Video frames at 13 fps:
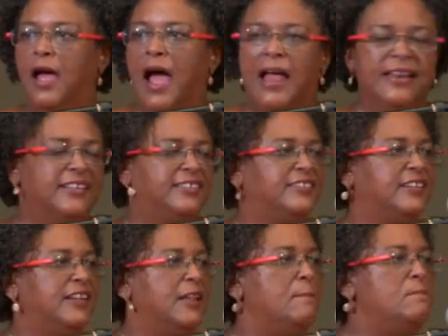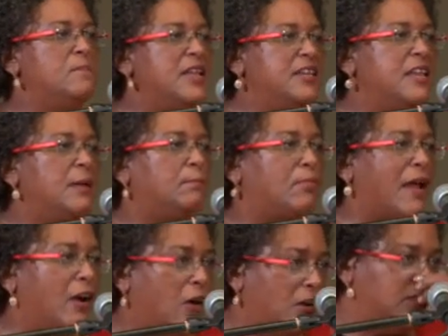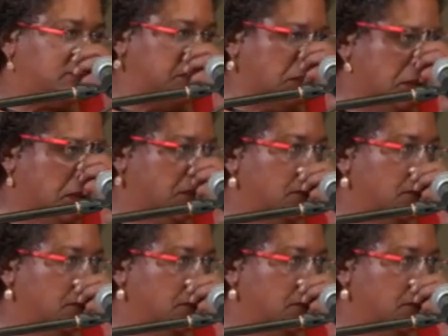And this is an immediate priority.